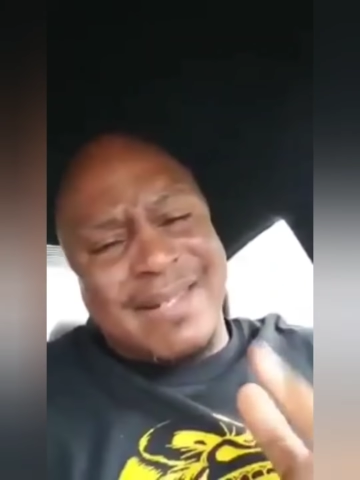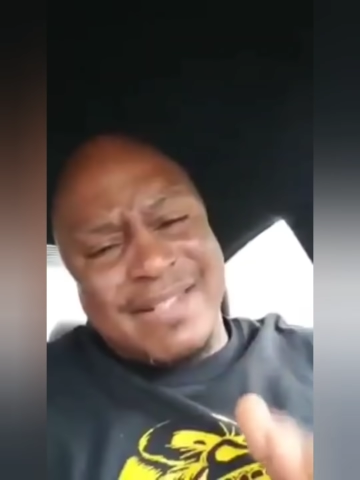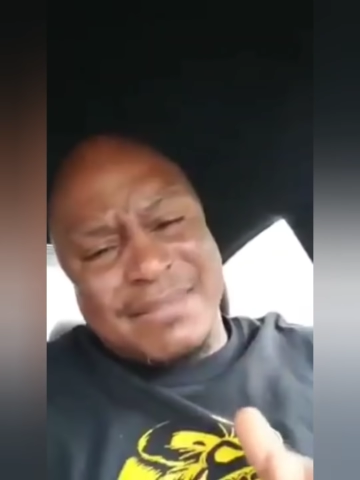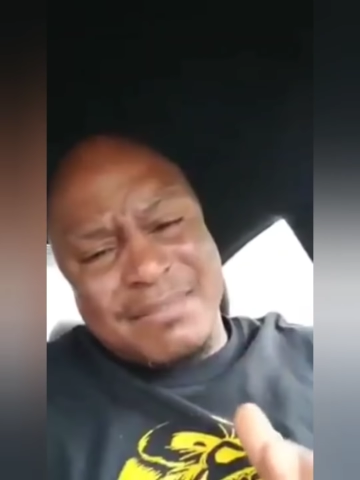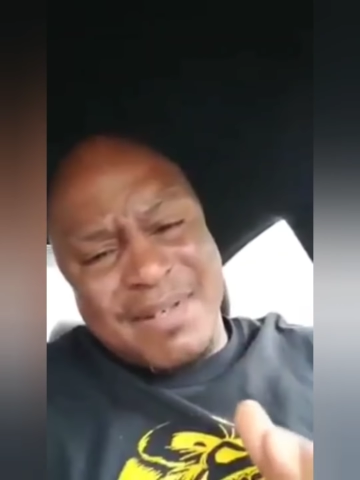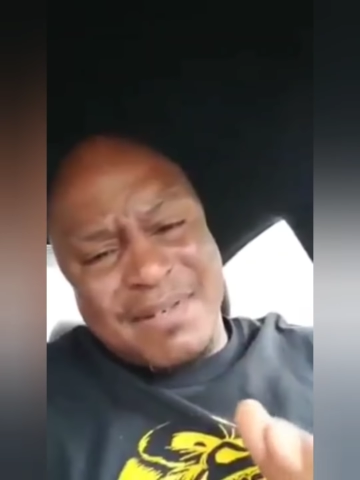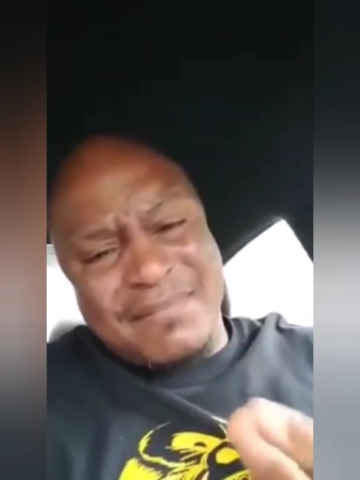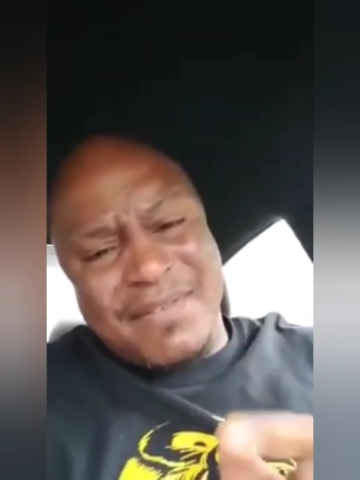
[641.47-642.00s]
And
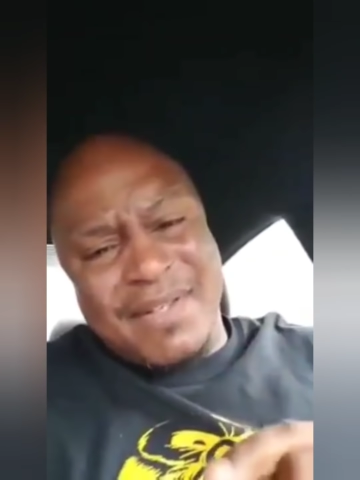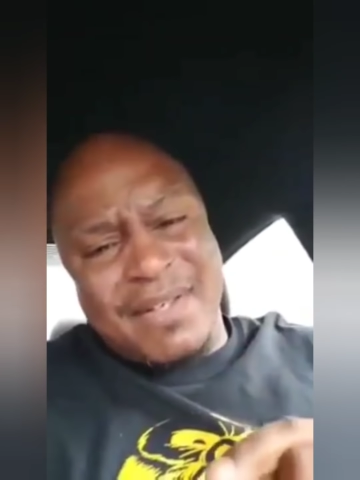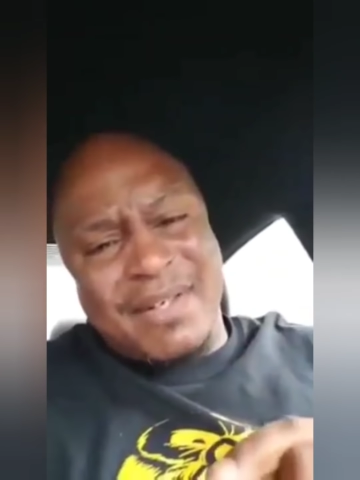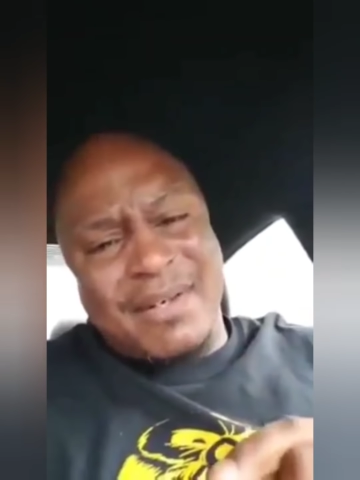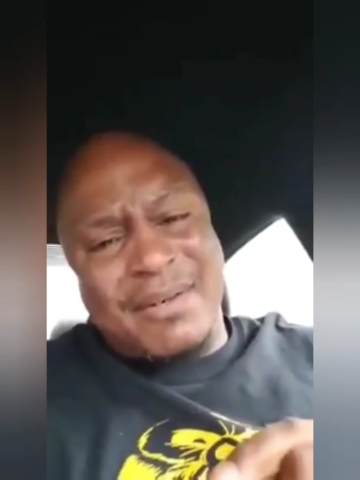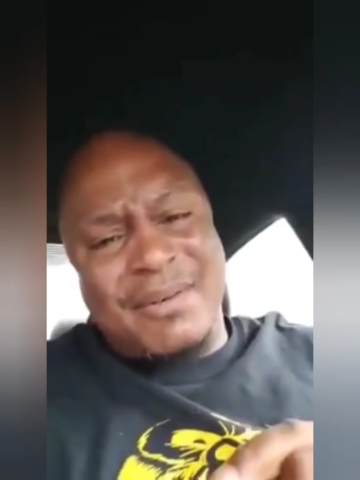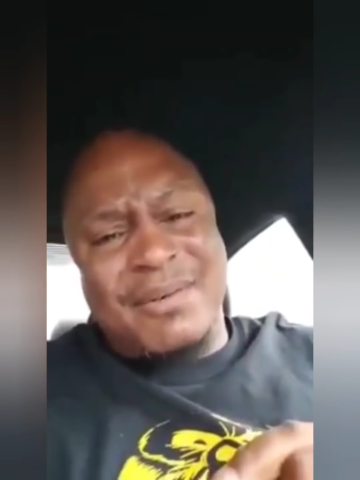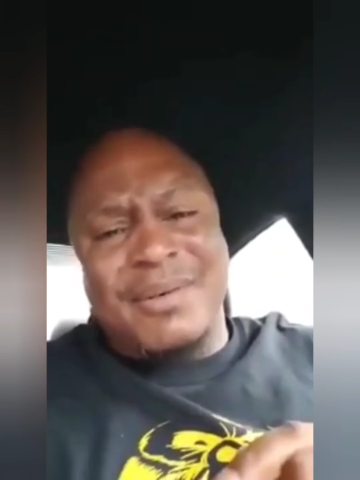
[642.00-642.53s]
this is my
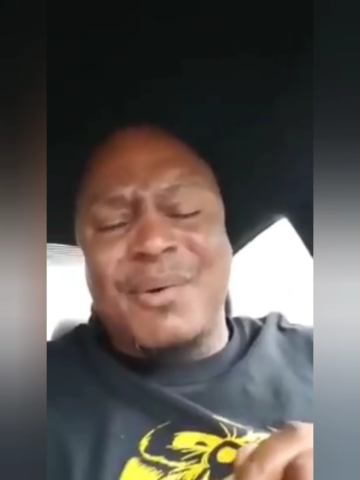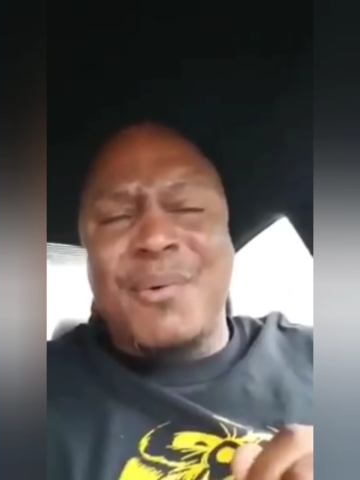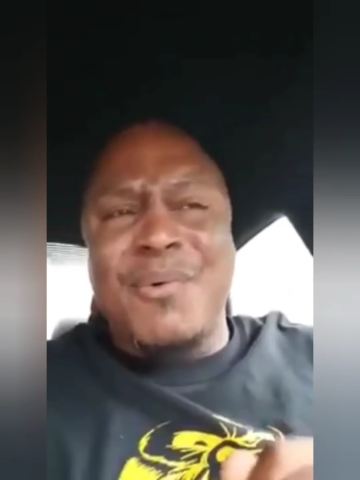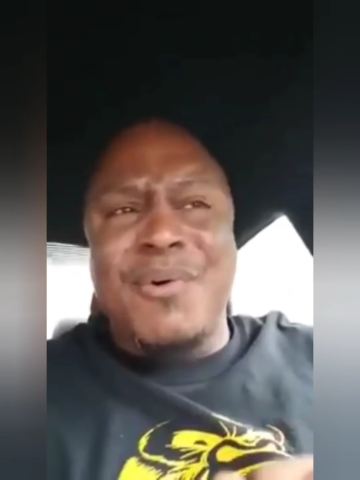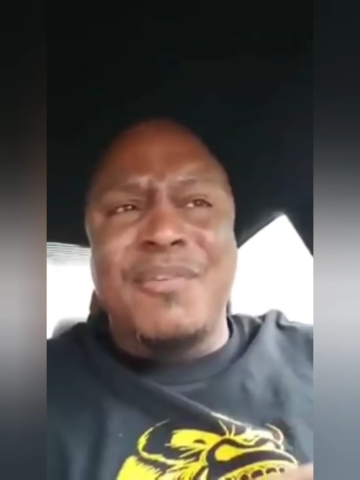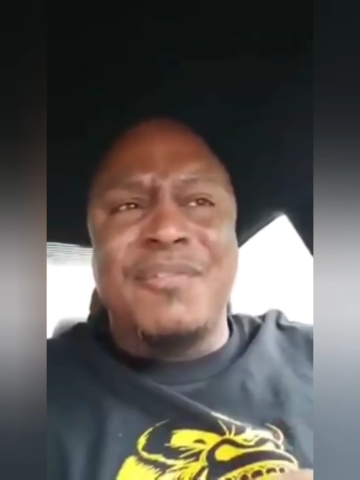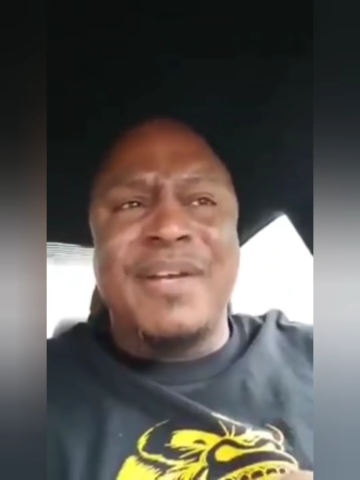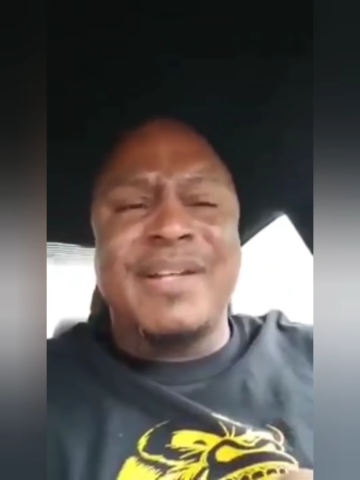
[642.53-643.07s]
video,
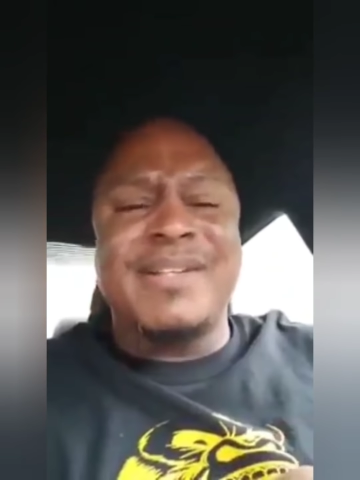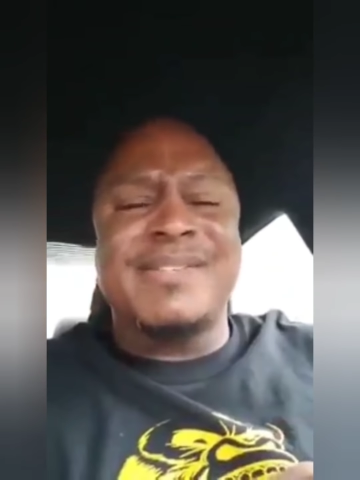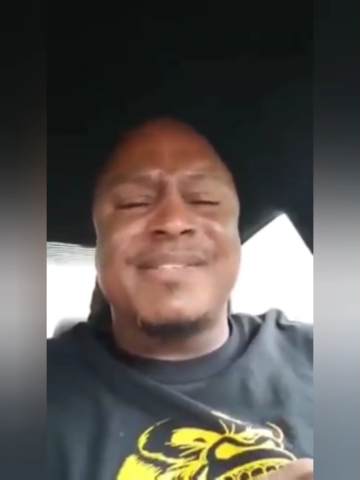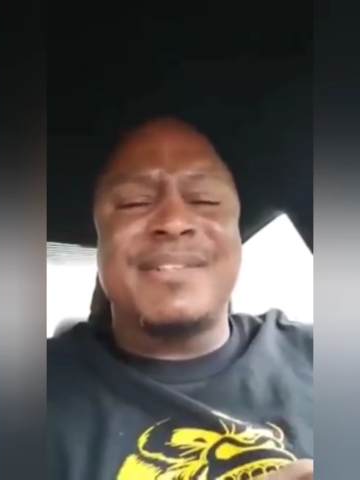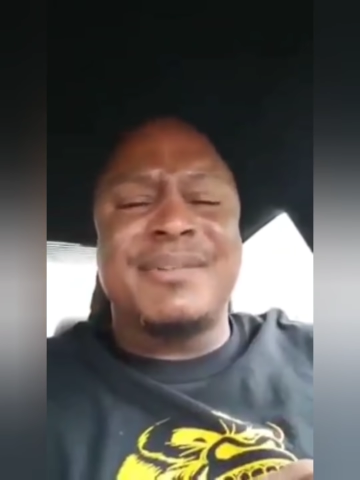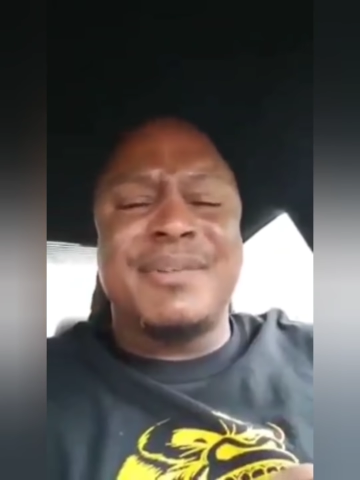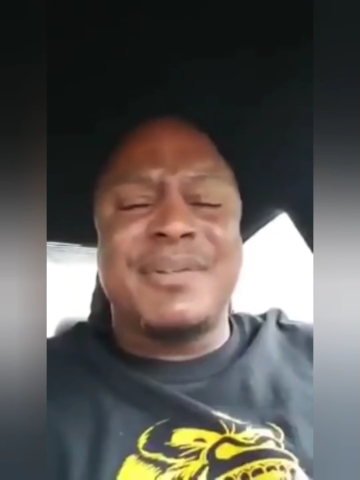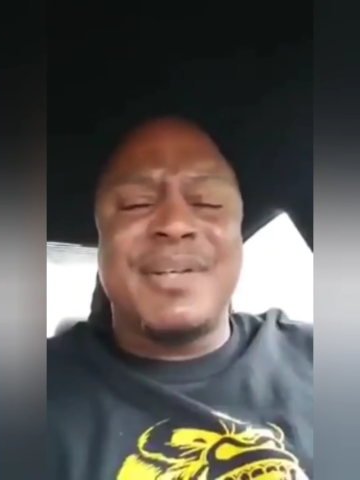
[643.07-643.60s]
Cornflake the
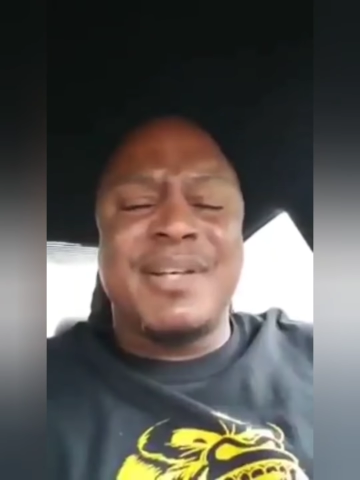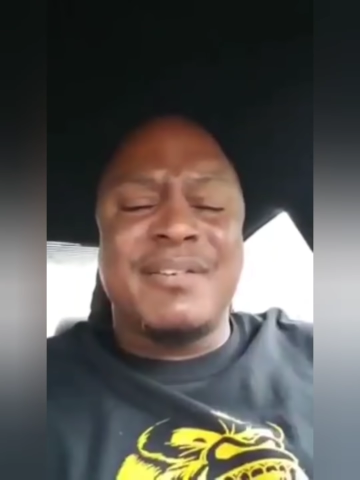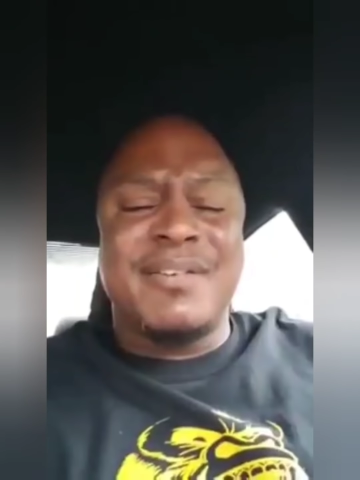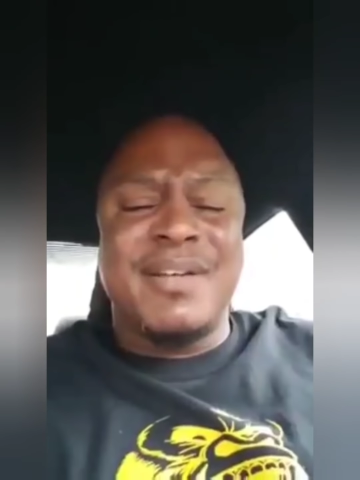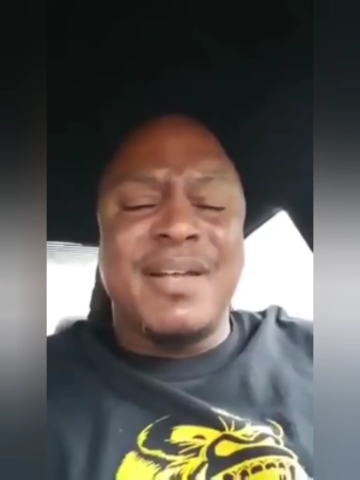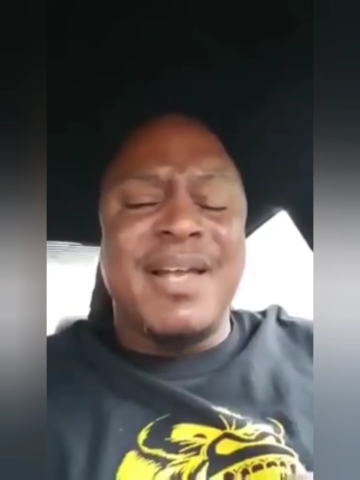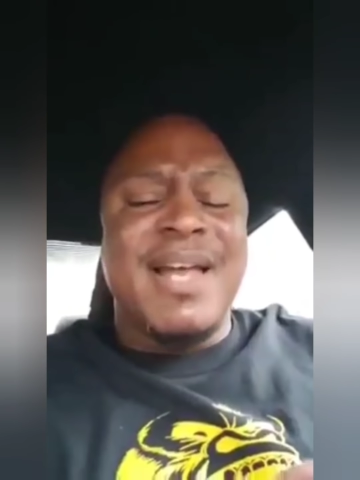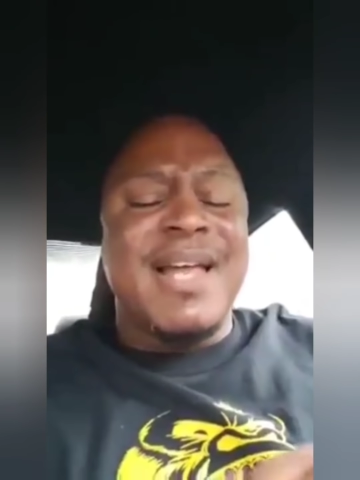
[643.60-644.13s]
Serial
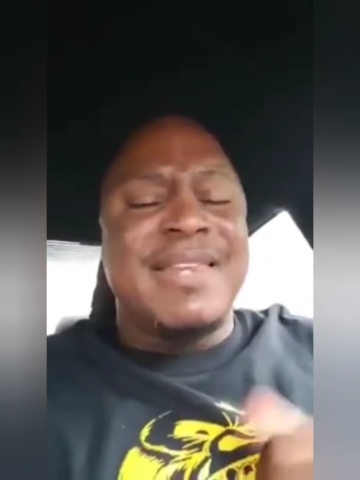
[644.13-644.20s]
Killer,